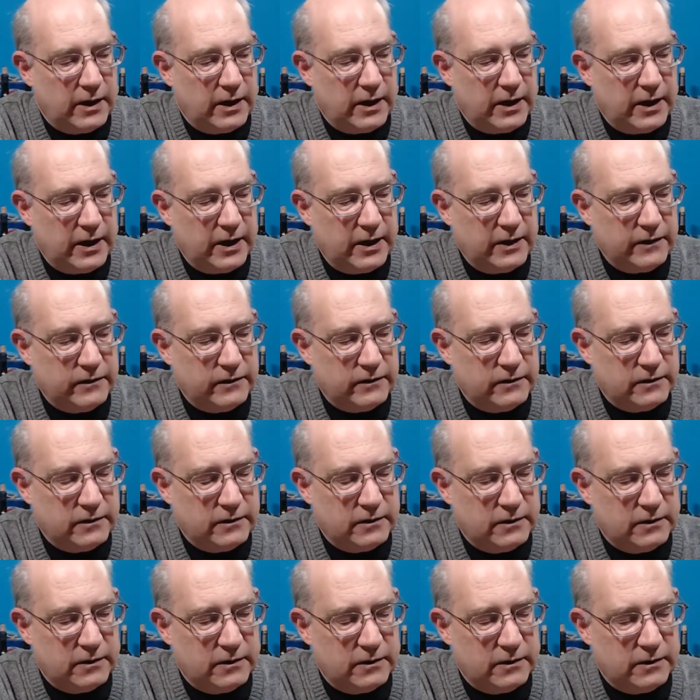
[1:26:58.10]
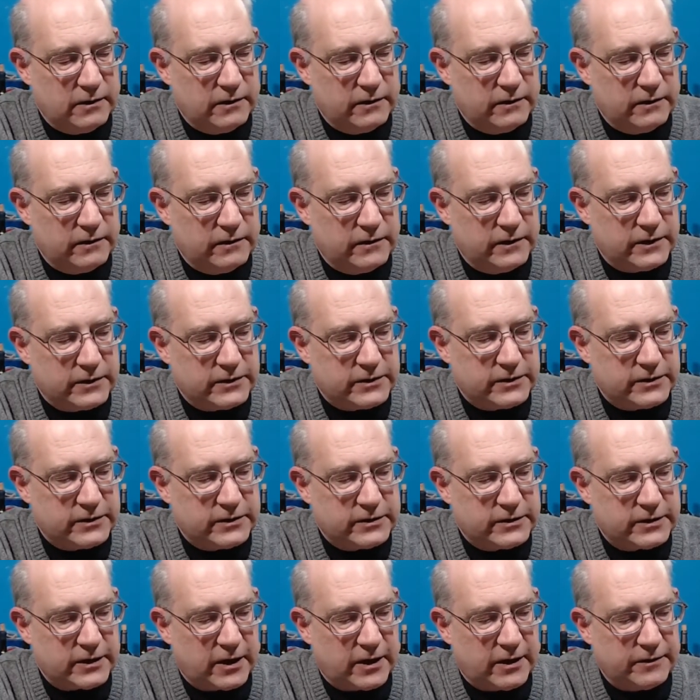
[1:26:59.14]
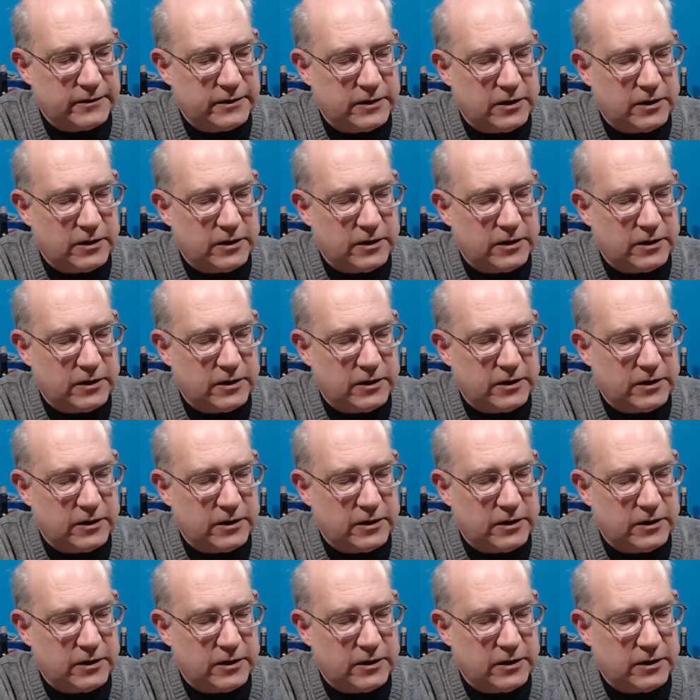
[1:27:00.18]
And this is, I